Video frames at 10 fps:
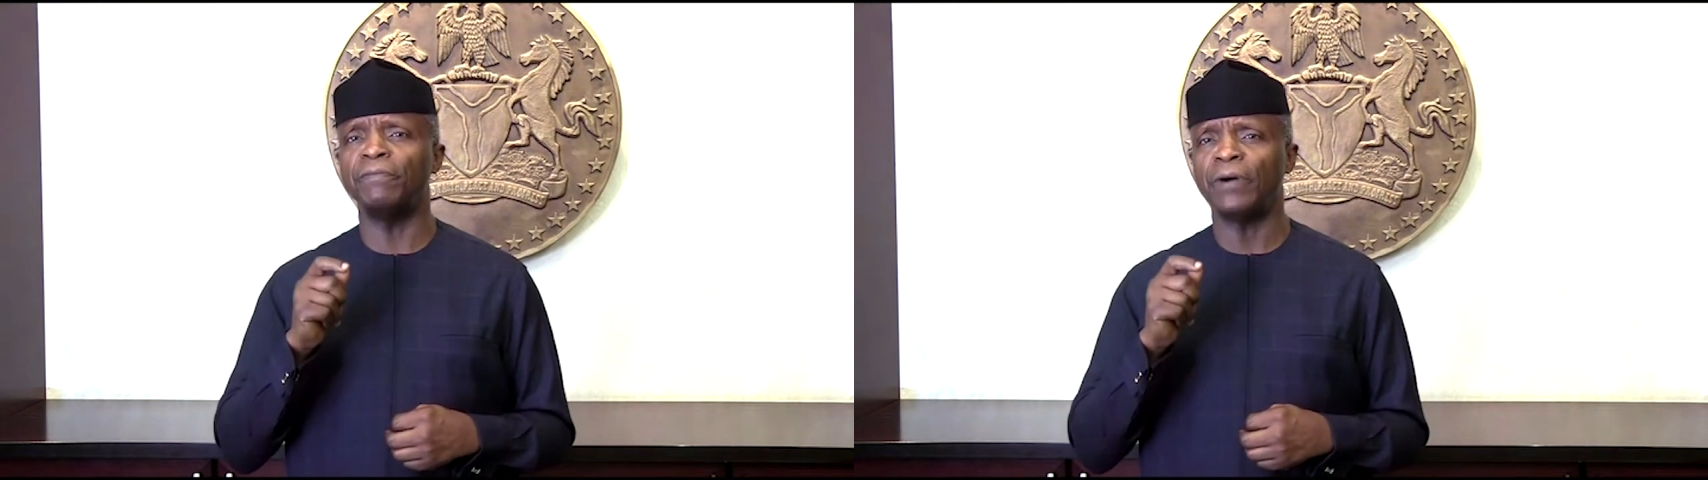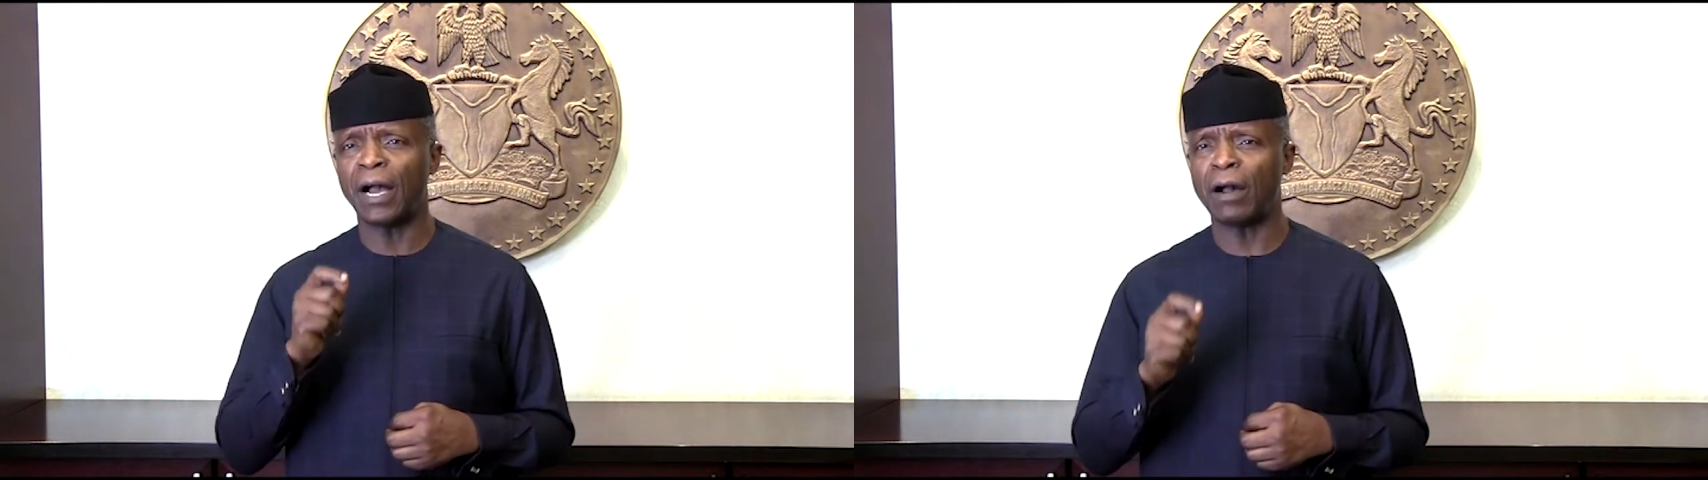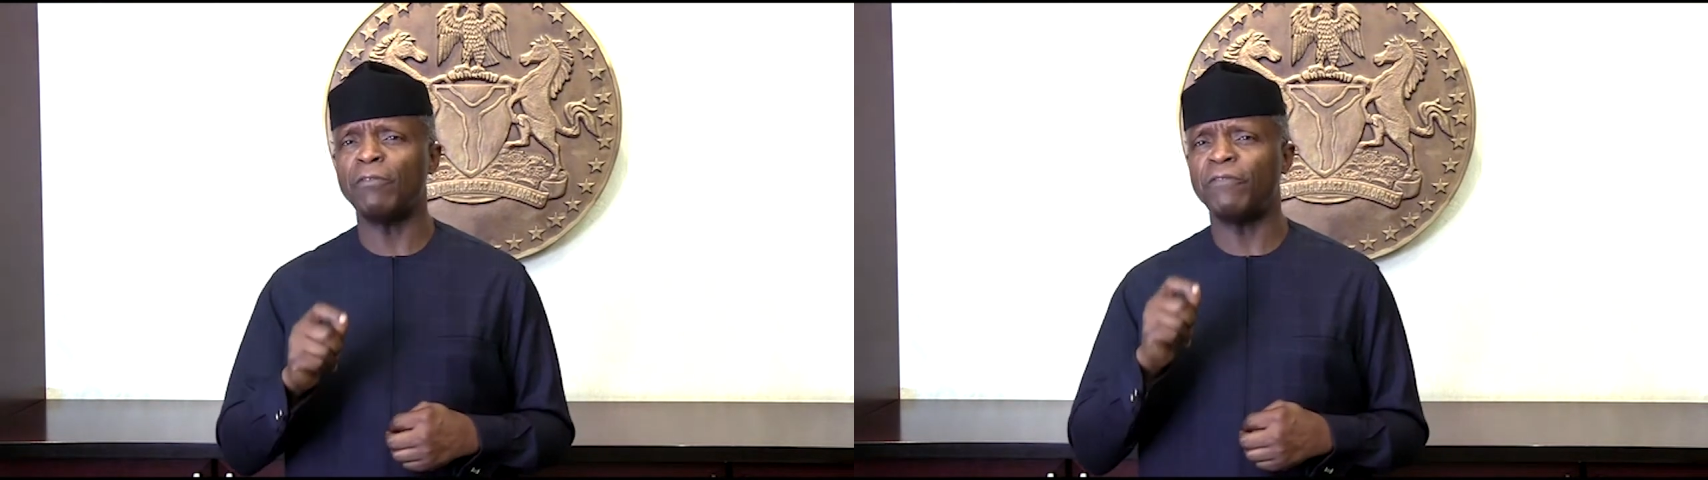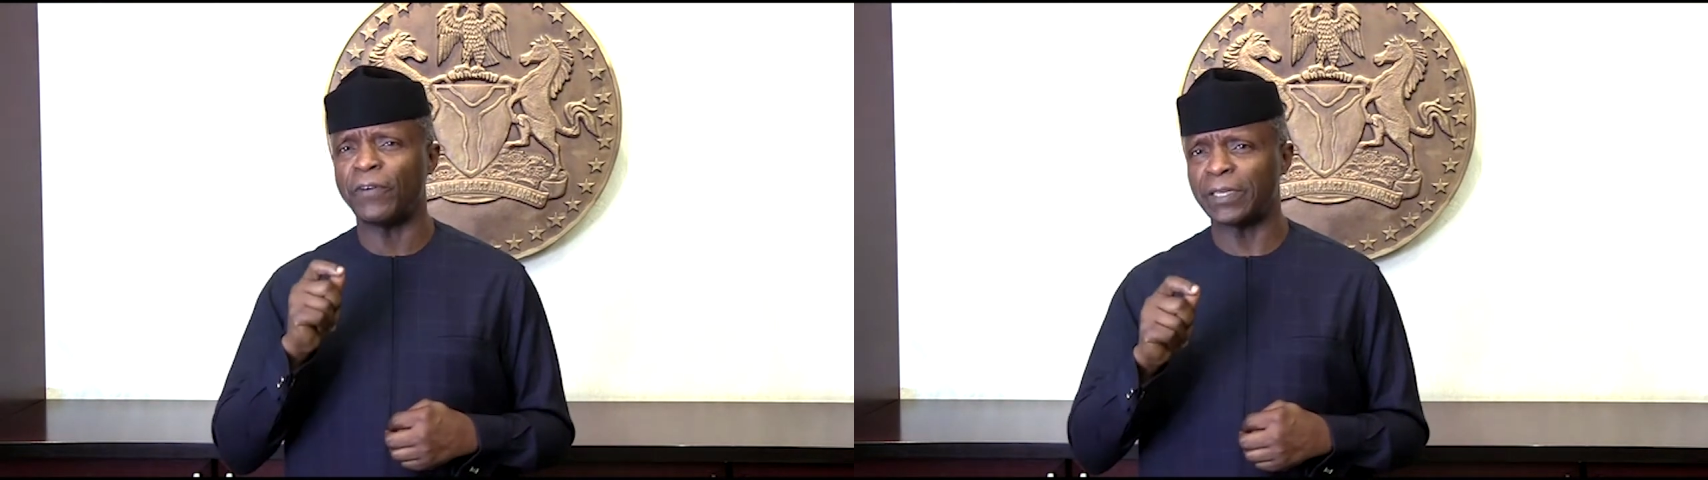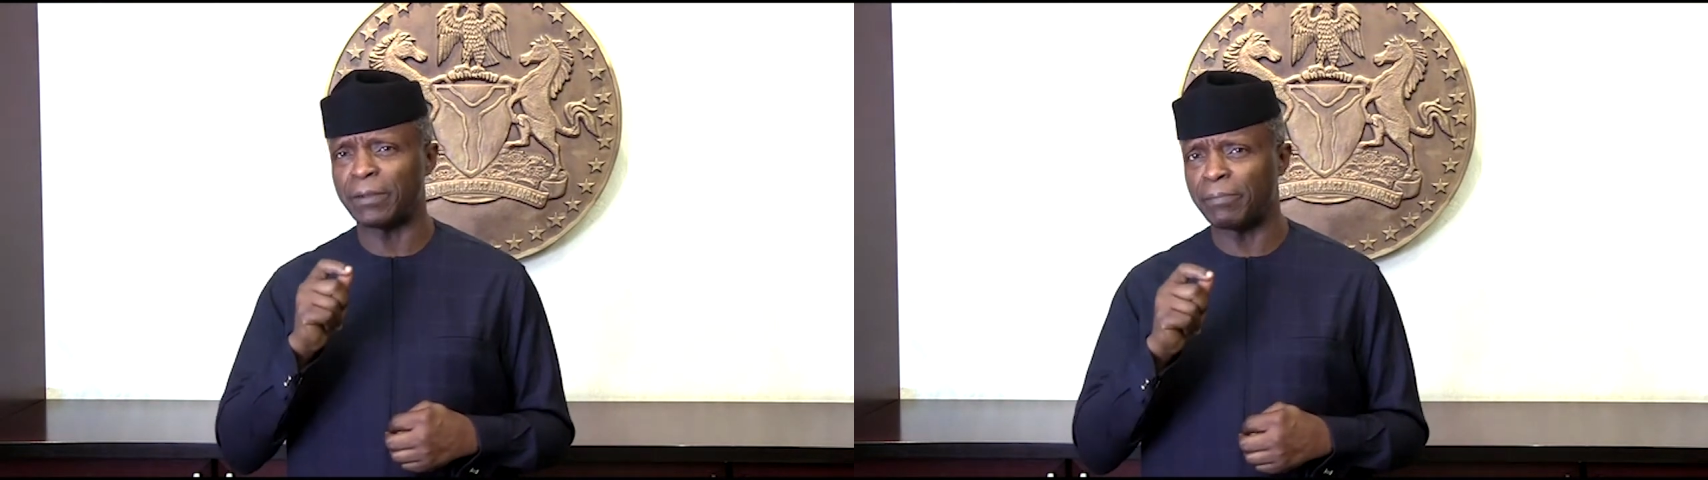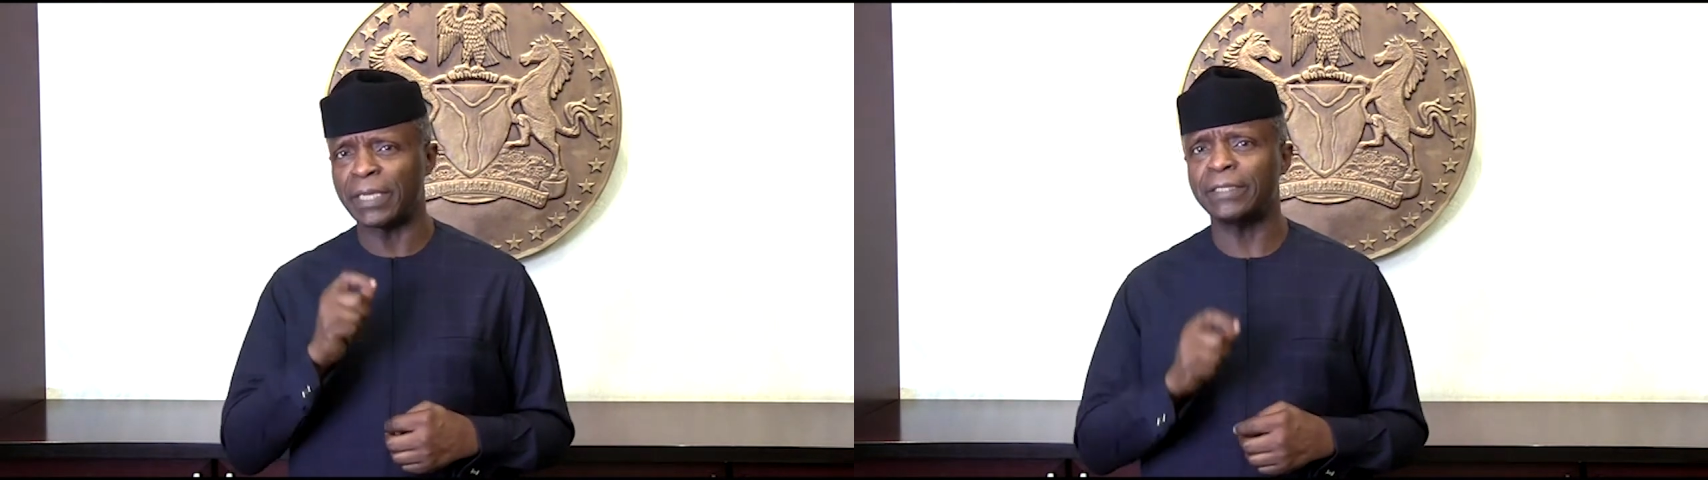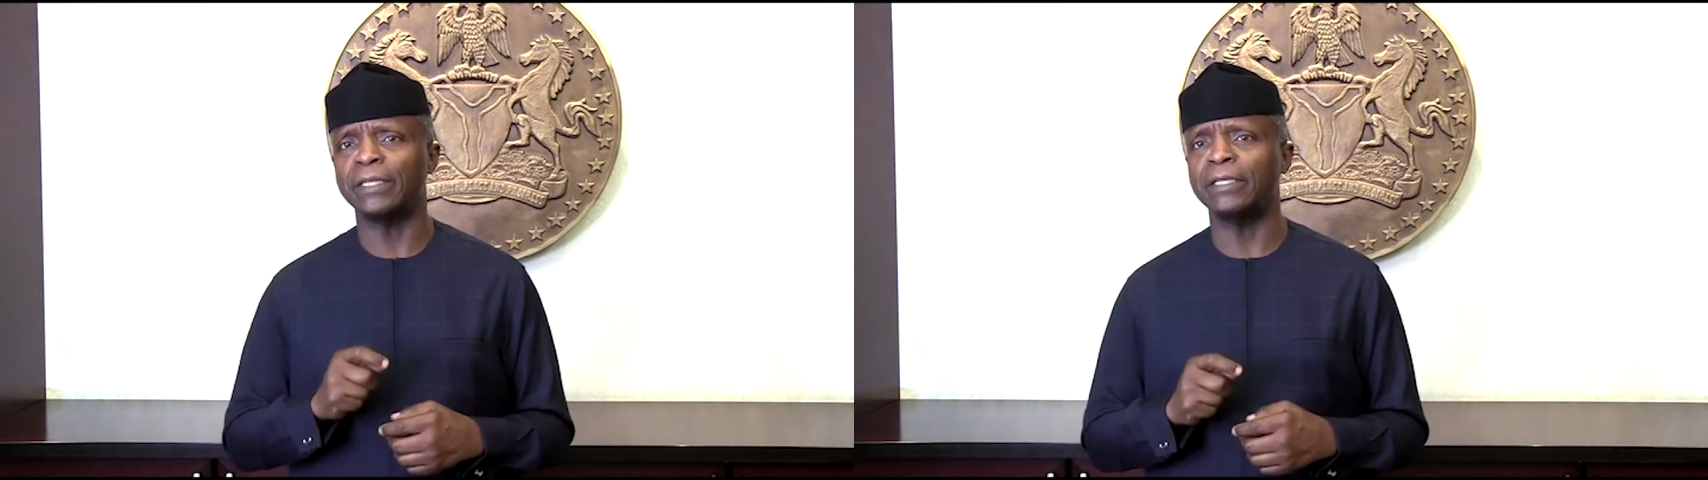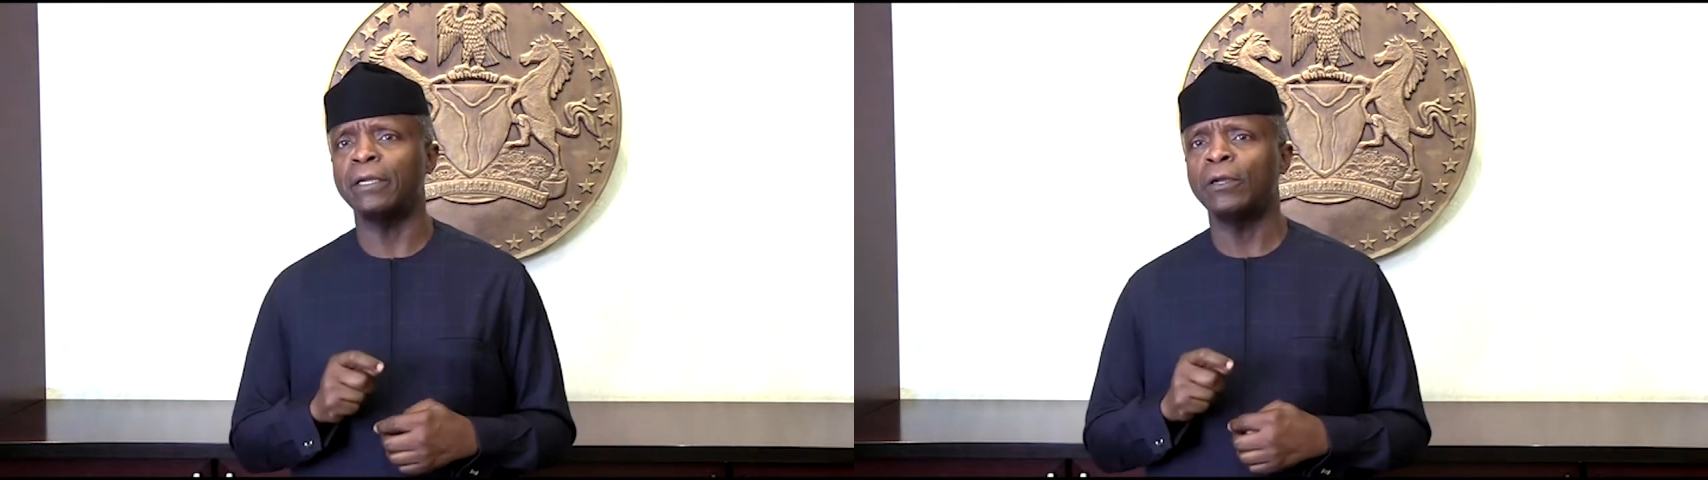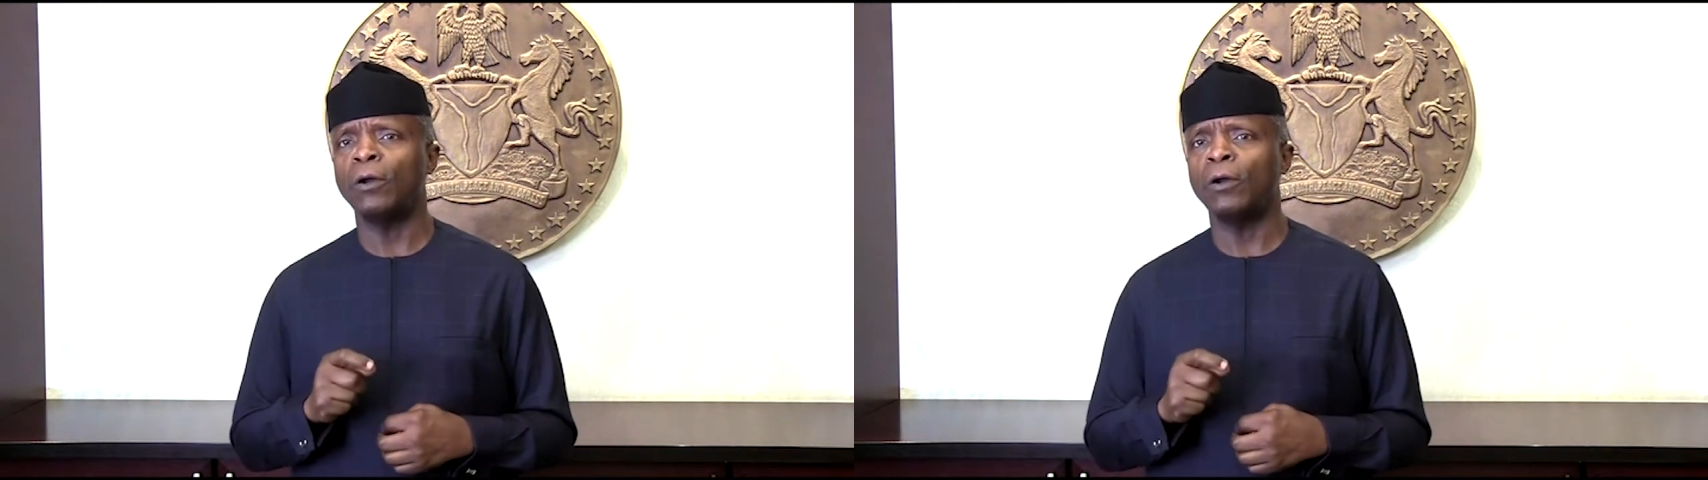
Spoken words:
how fundamentally